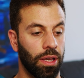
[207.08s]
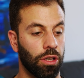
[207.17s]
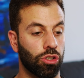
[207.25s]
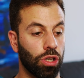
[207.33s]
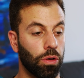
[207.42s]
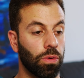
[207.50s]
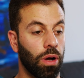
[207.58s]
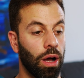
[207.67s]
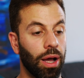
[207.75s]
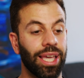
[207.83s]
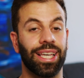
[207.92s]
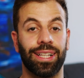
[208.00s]
So
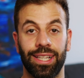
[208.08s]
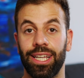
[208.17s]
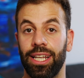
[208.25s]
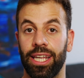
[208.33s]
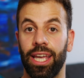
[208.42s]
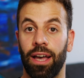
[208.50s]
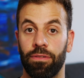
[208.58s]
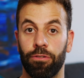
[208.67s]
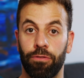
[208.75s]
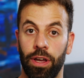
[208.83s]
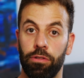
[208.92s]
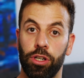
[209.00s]
I clearly have a
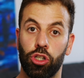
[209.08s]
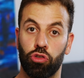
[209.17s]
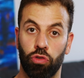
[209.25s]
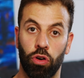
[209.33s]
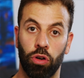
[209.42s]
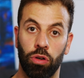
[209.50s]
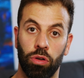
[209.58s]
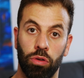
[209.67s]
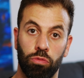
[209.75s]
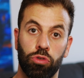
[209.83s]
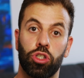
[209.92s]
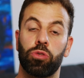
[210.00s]
very strong
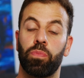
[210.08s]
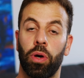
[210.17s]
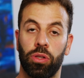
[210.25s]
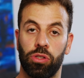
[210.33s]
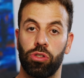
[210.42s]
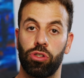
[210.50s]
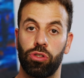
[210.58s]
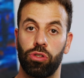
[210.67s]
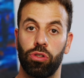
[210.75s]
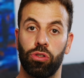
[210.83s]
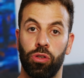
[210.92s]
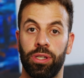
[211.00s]

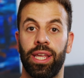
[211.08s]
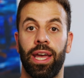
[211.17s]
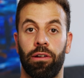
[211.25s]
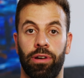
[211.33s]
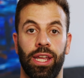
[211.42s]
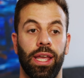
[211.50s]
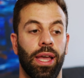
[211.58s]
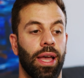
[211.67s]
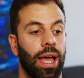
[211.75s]
response to dairy,